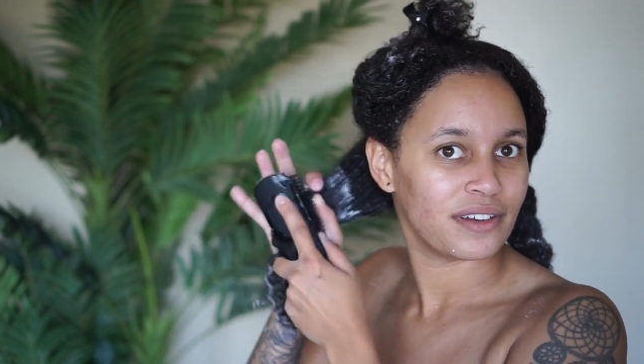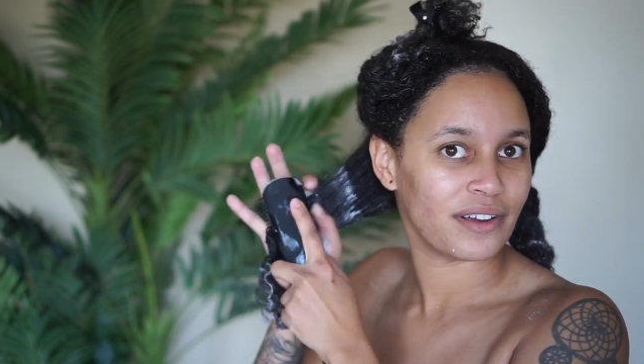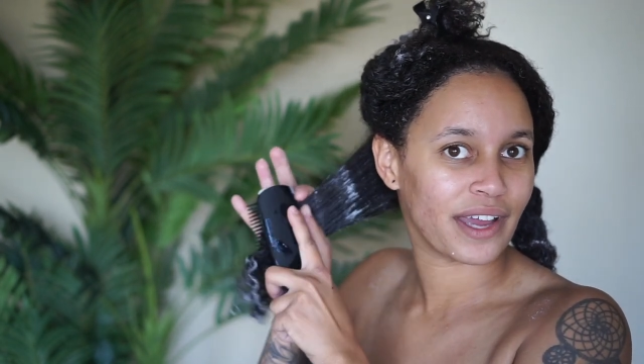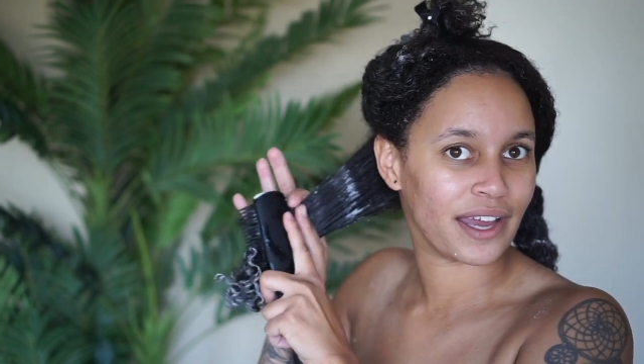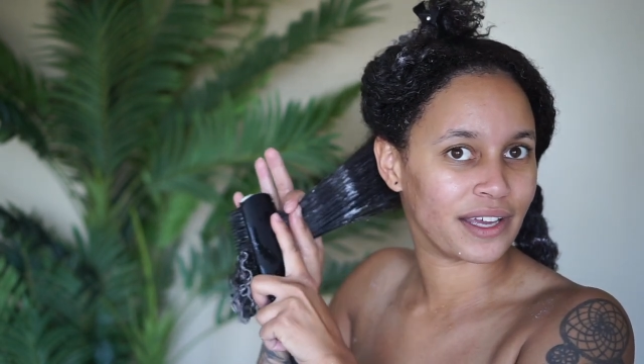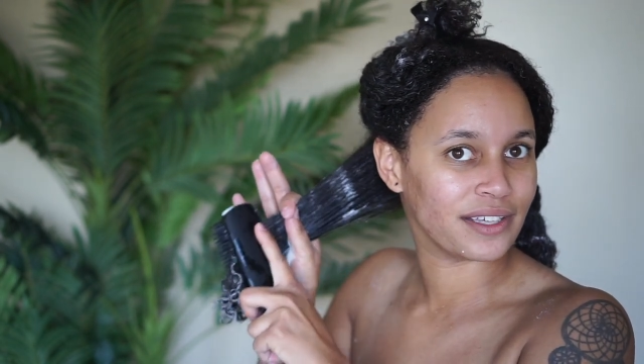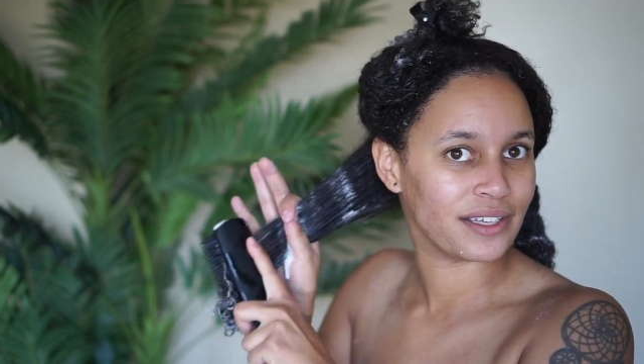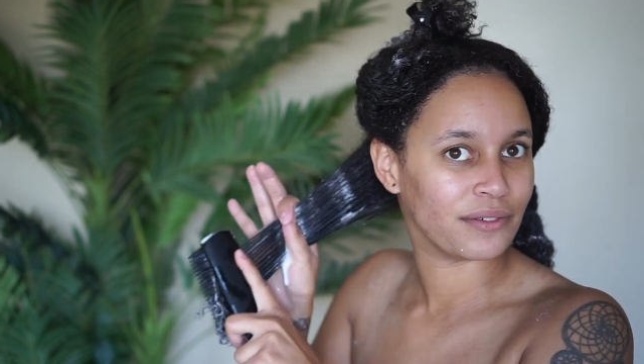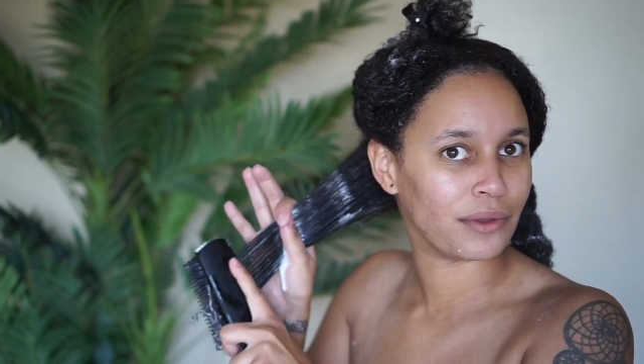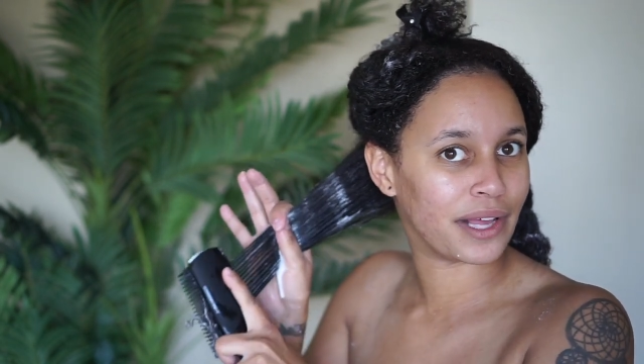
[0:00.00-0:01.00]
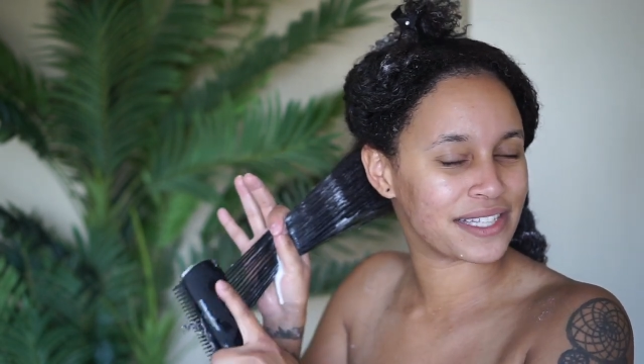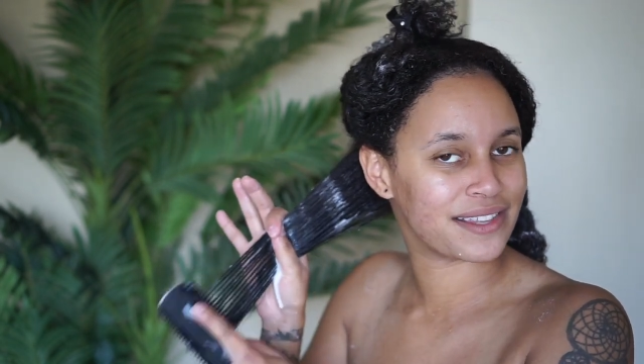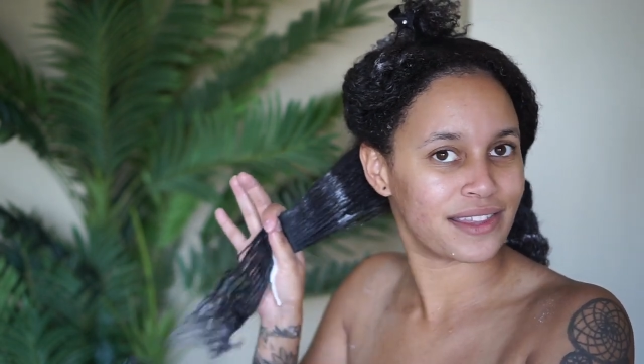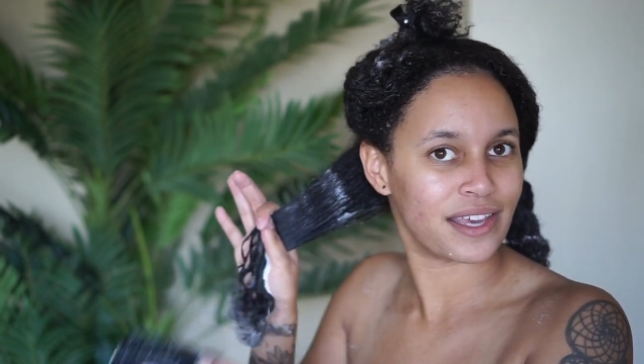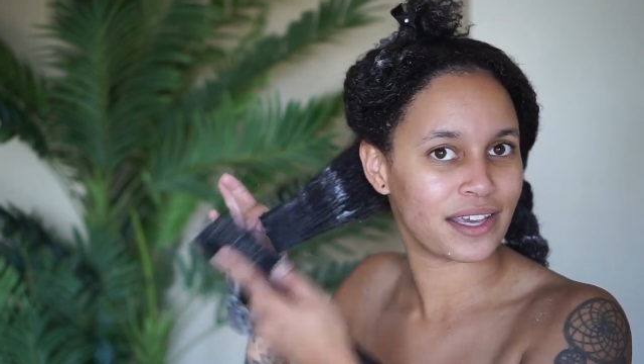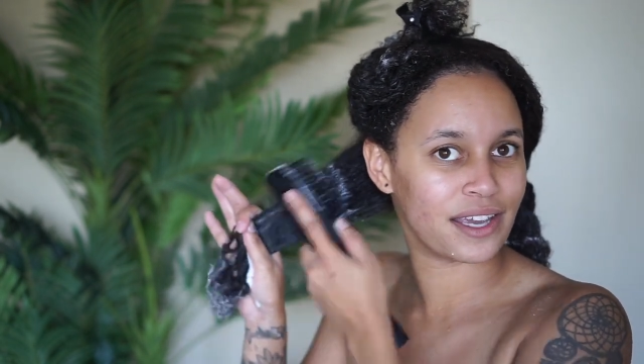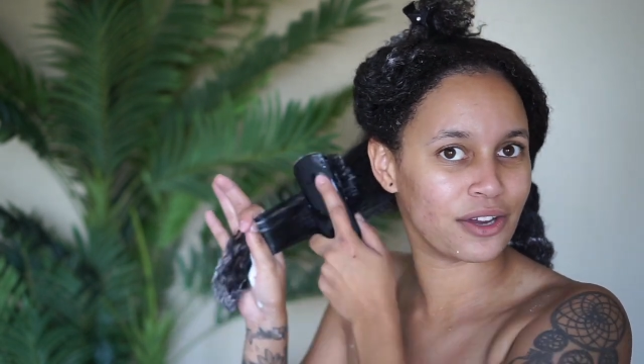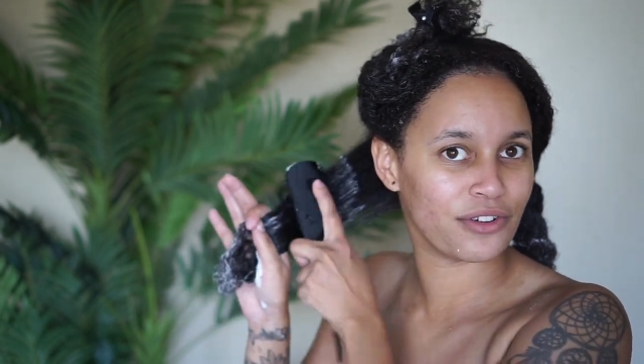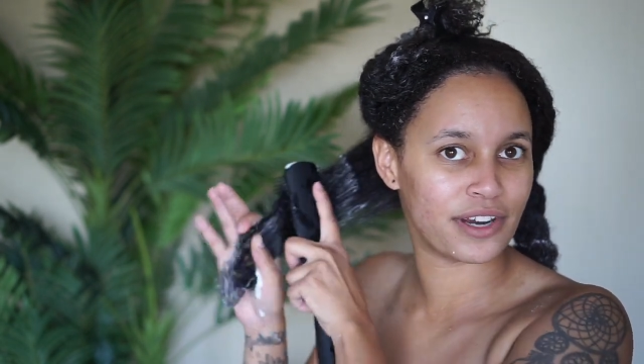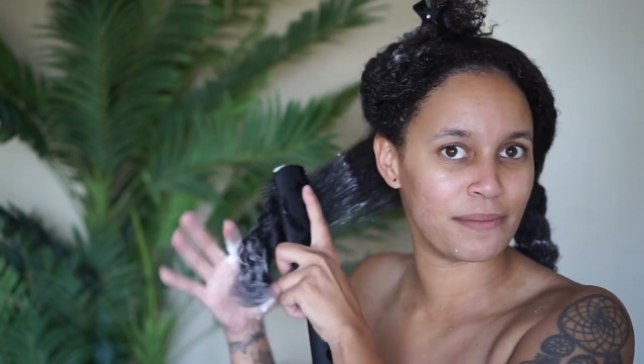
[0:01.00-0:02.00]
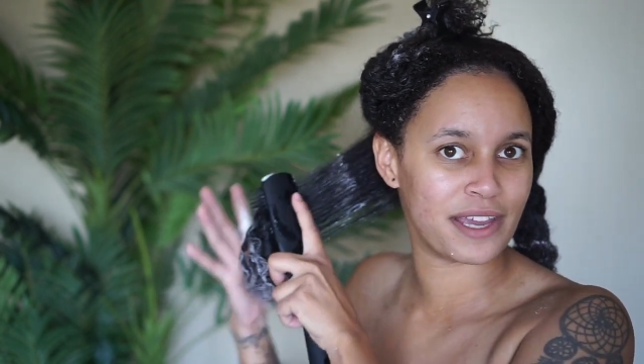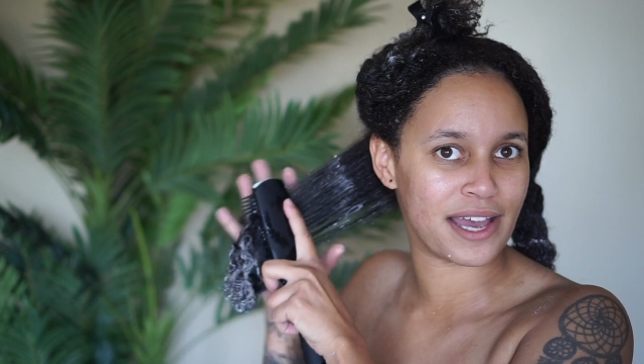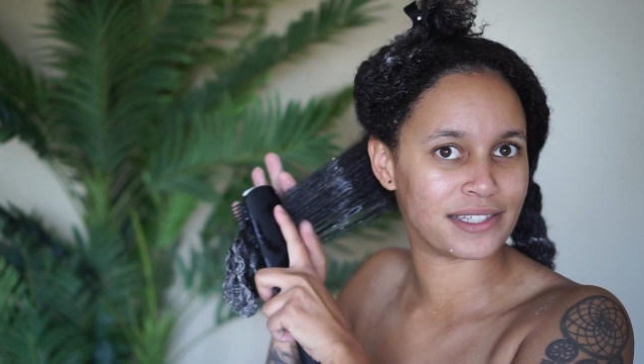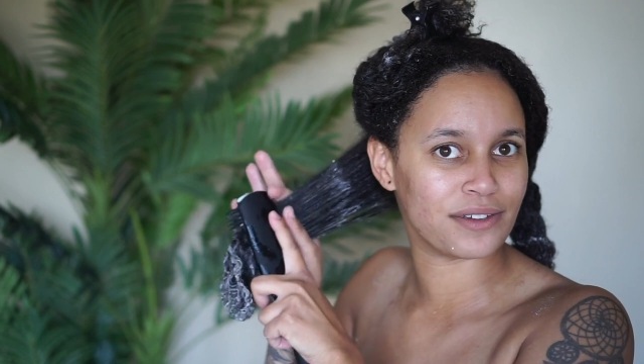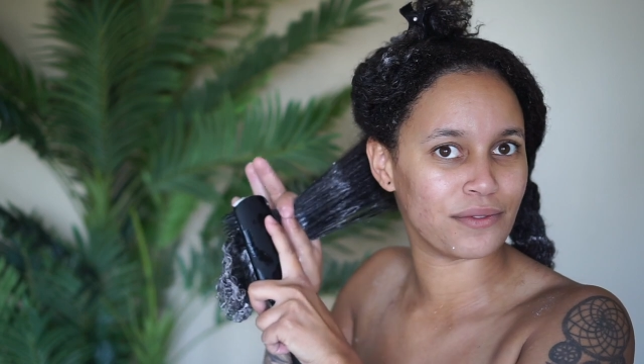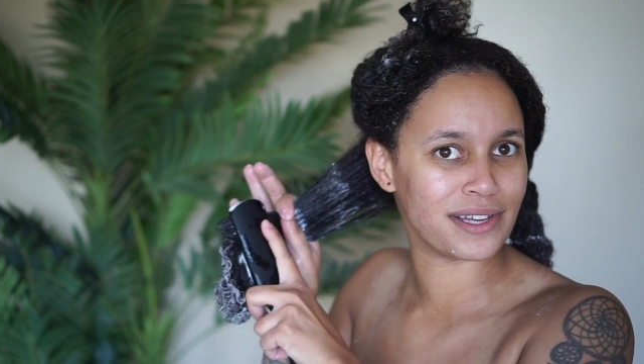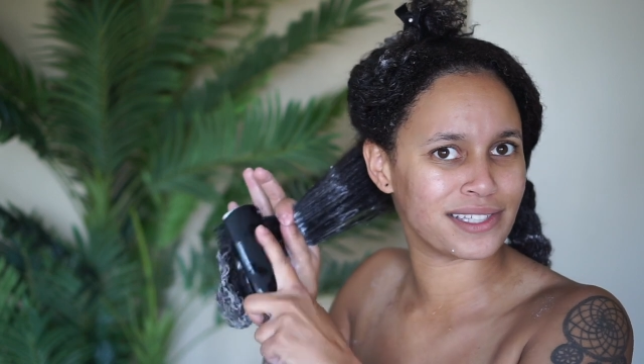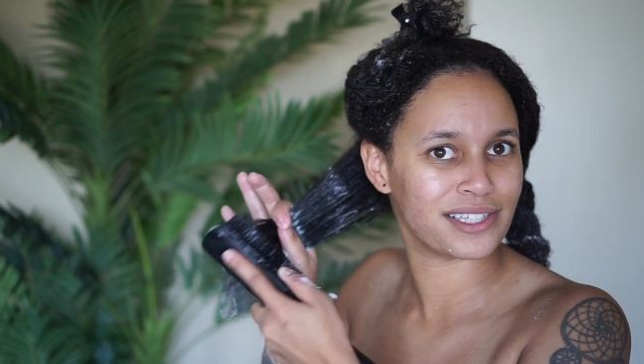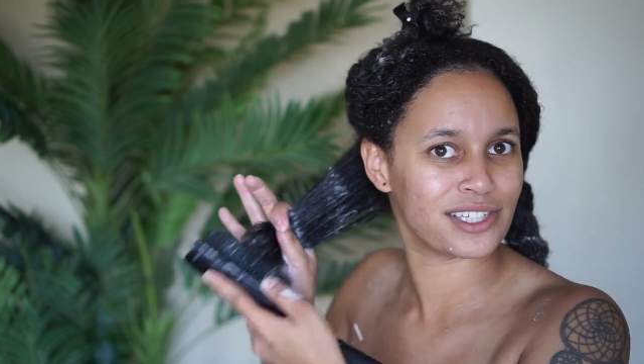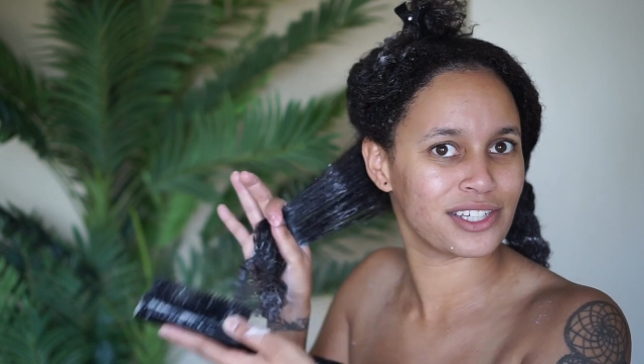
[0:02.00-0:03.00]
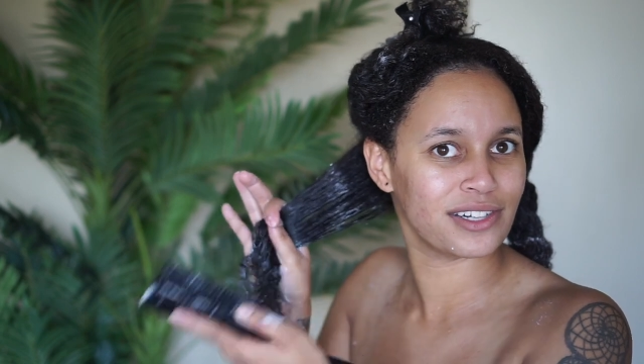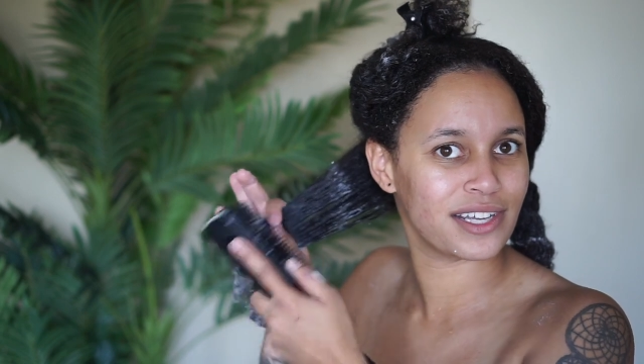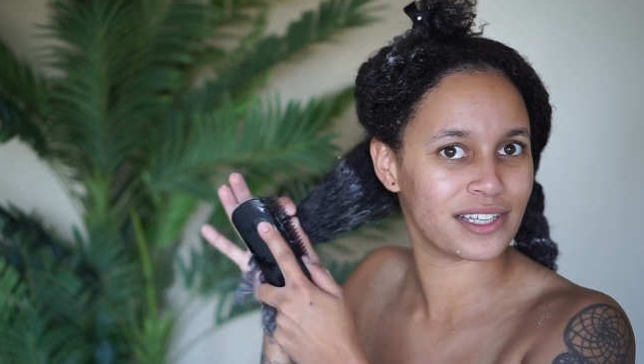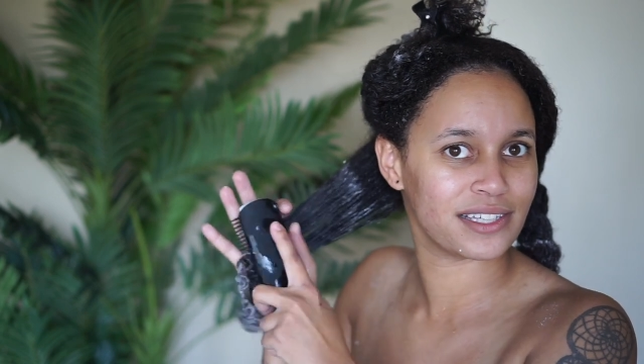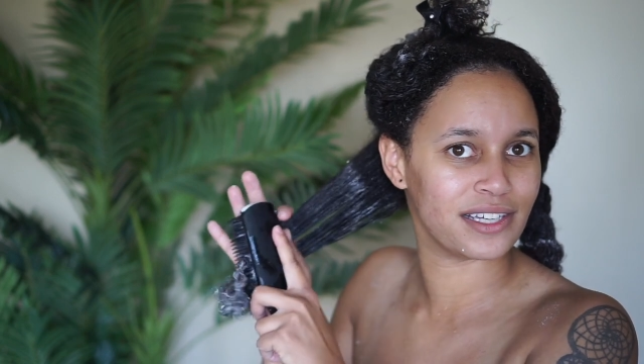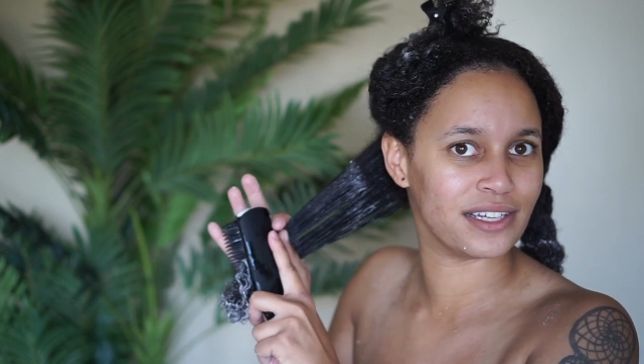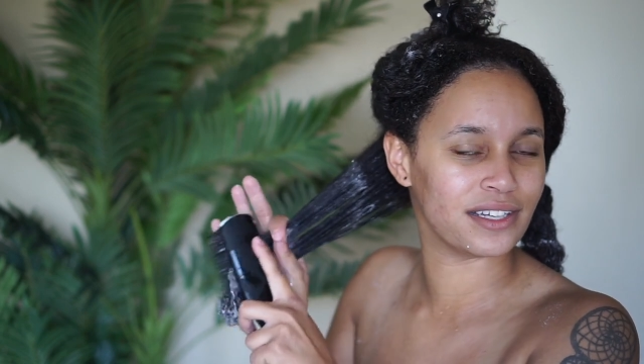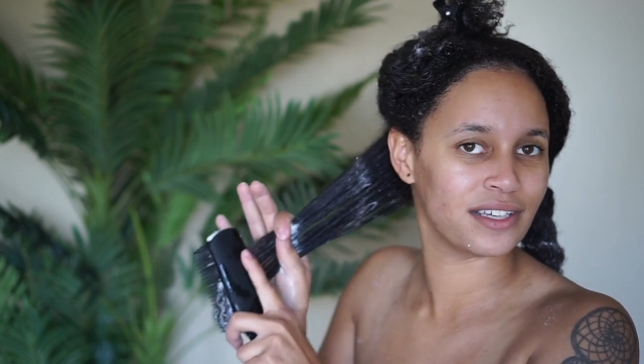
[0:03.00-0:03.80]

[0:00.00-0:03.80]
Okay, well, as thick and creamy as it was, it sure doesn't